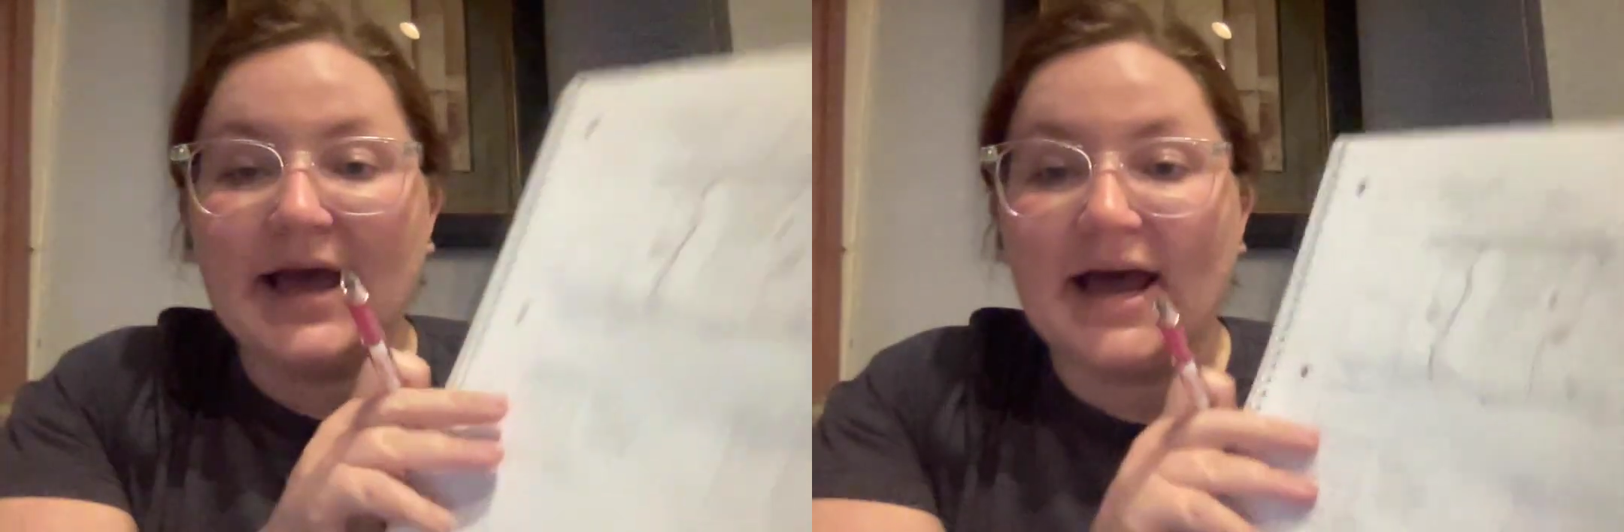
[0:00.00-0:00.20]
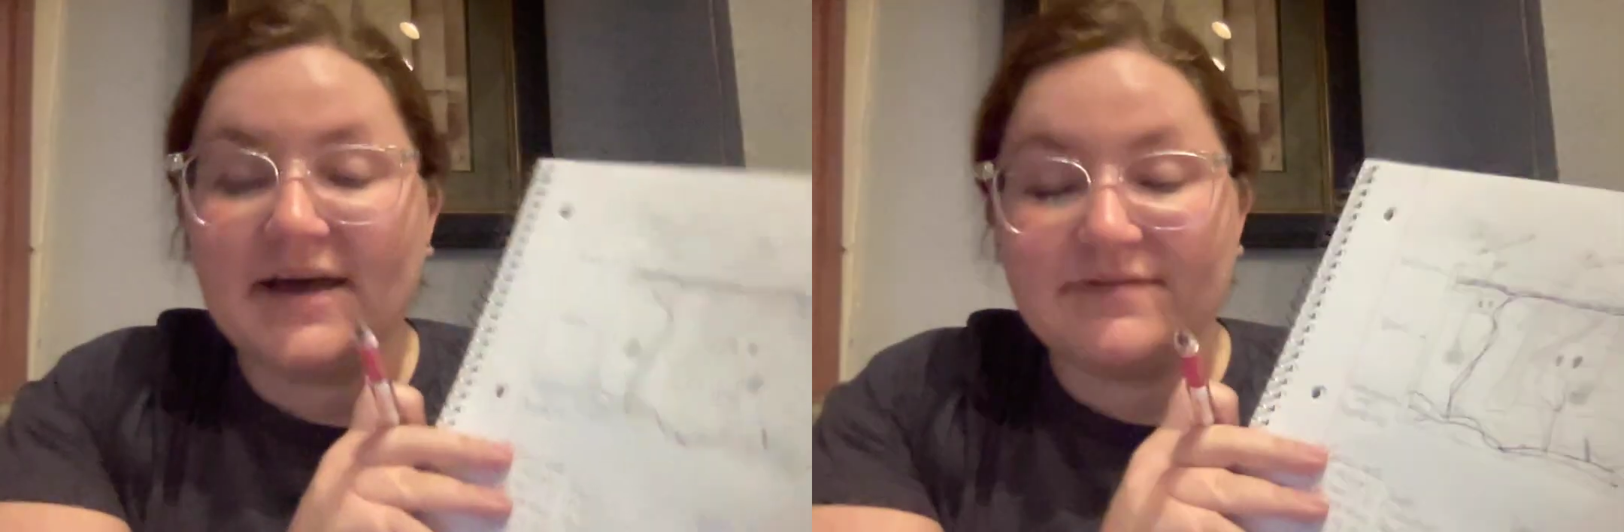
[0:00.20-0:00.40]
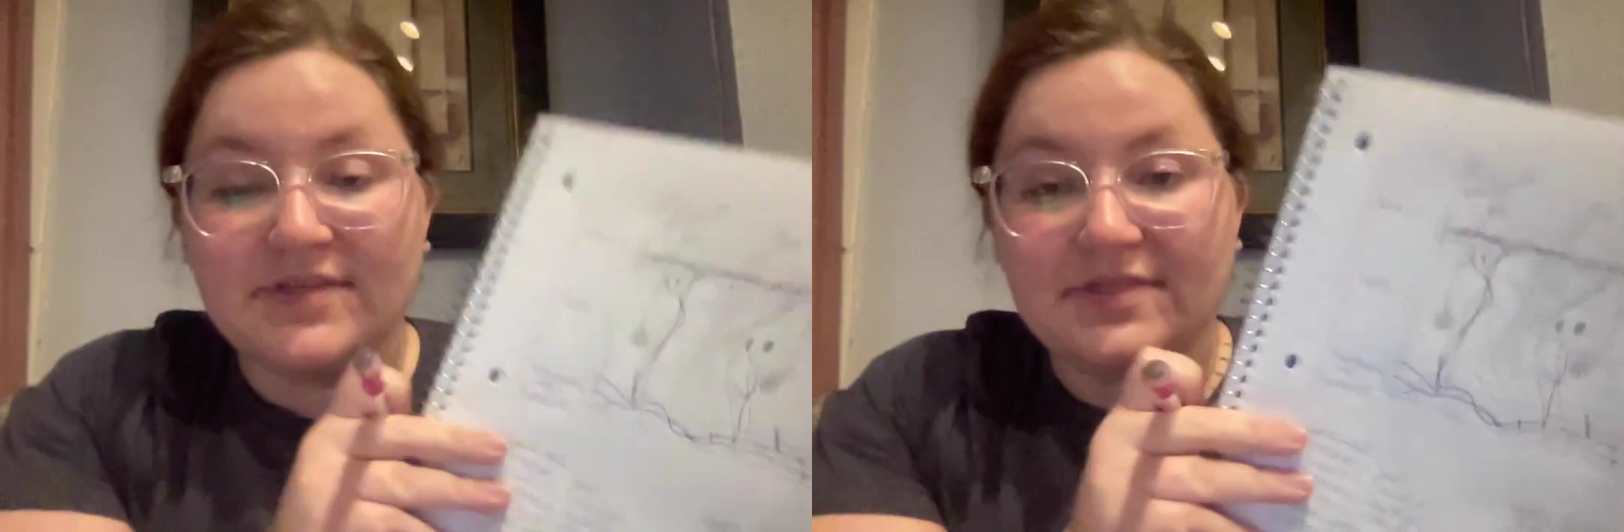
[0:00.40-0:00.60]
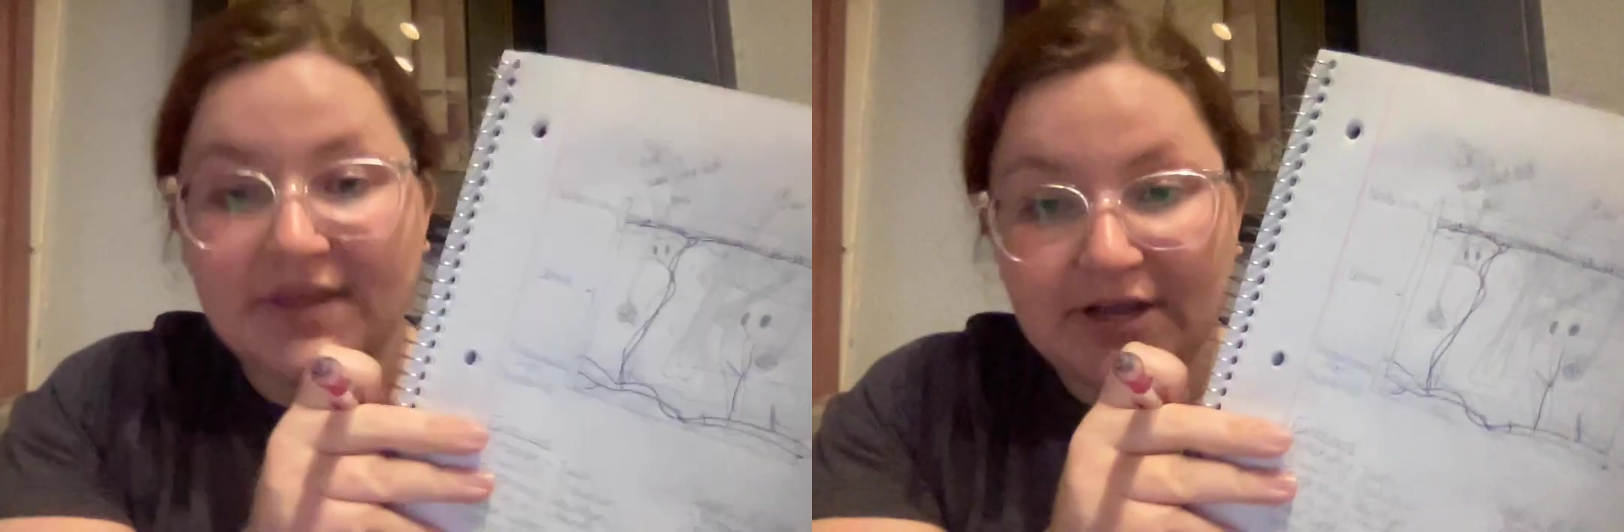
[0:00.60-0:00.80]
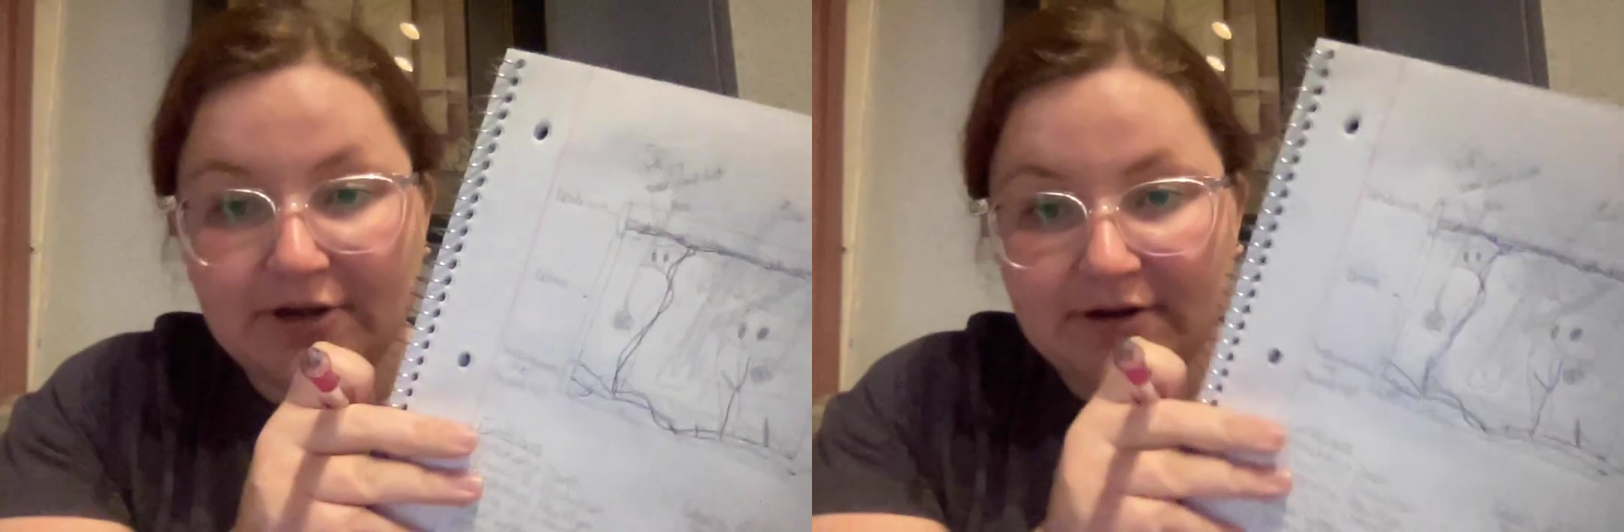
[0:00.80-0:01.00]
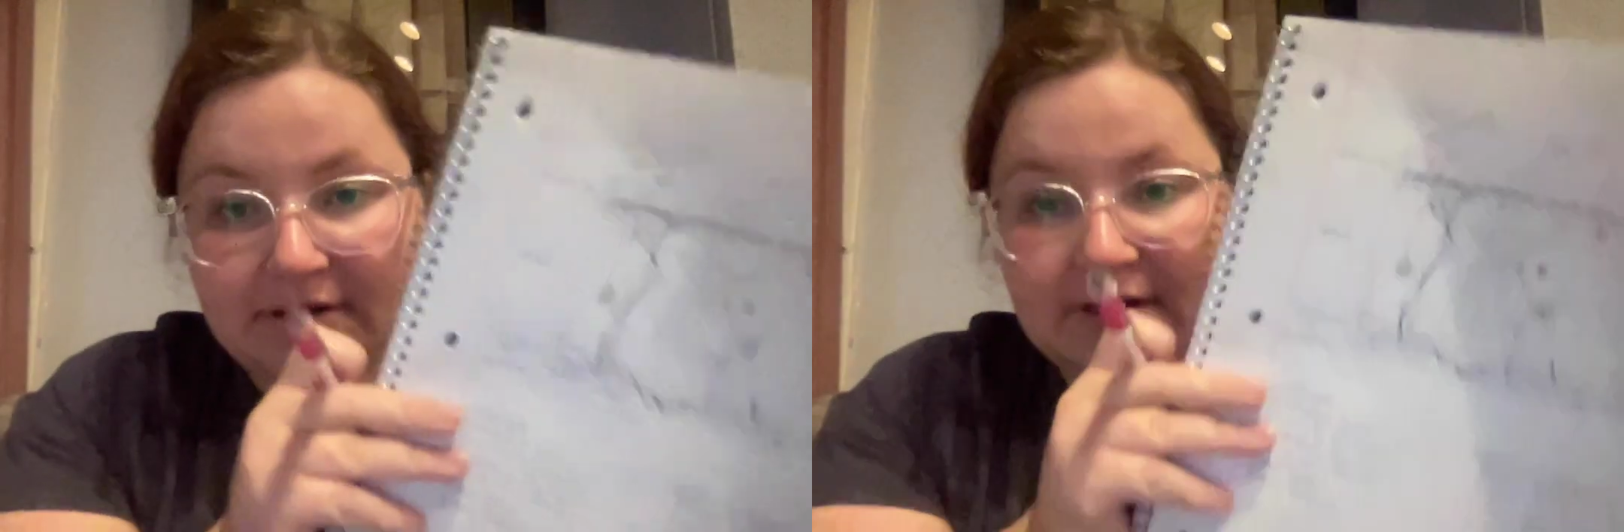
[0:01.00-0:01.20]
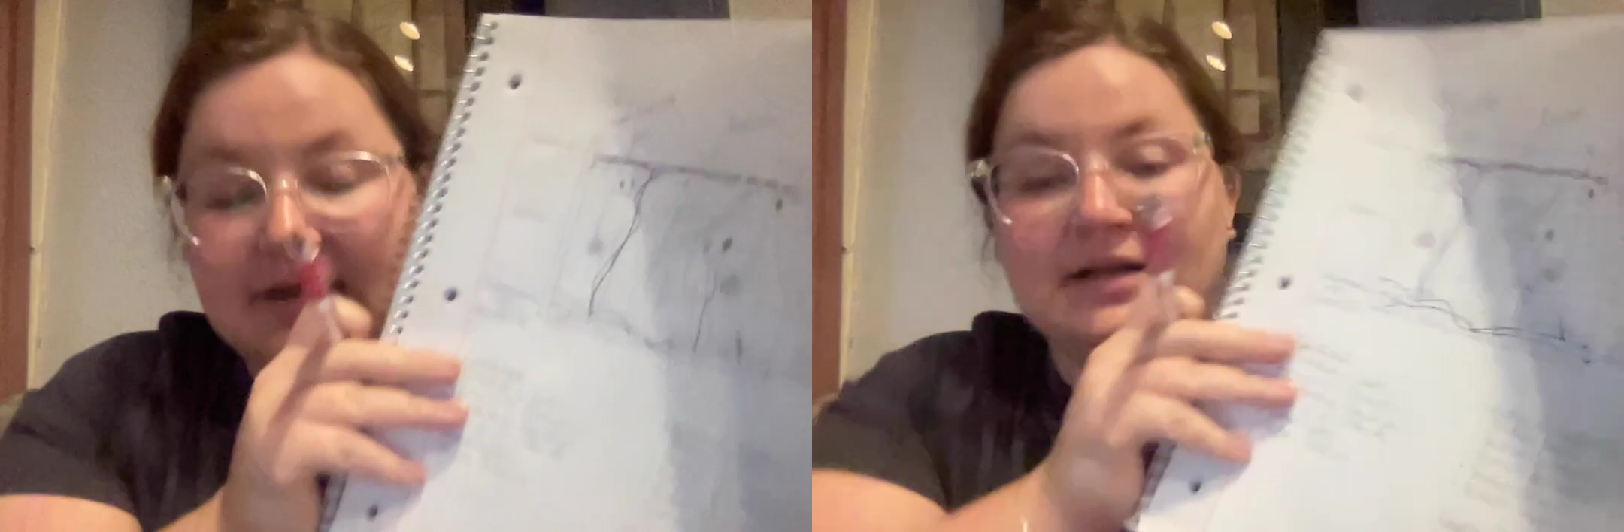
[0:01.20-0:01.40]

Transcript: have thicker